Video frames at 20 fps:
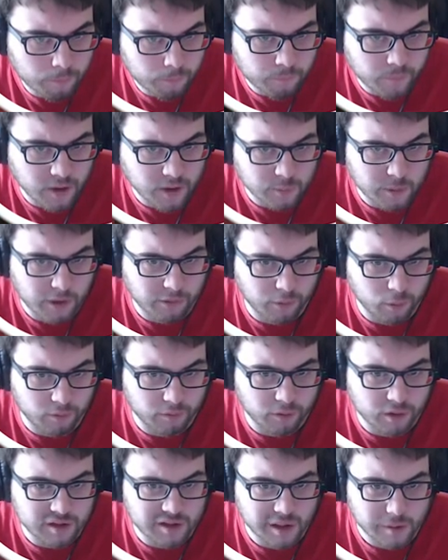That's my own
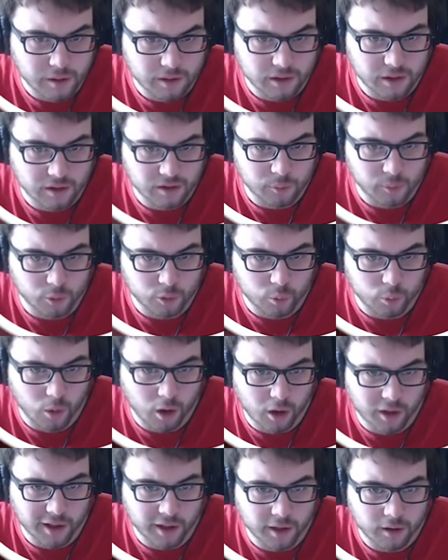footsteps. I thought someone was
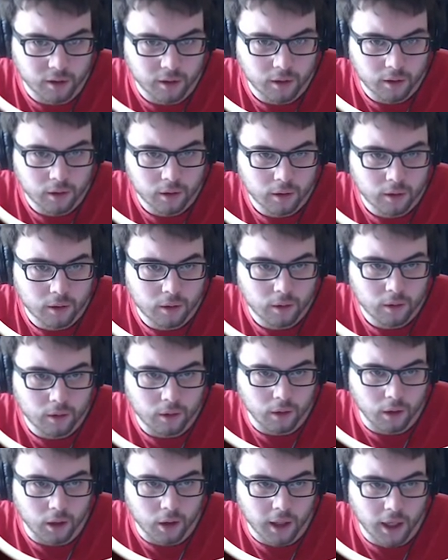walking.
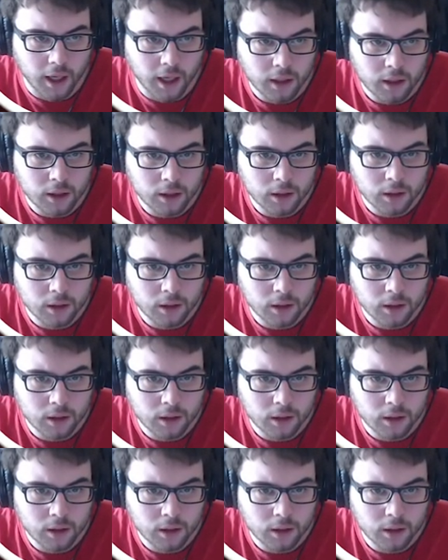Okay.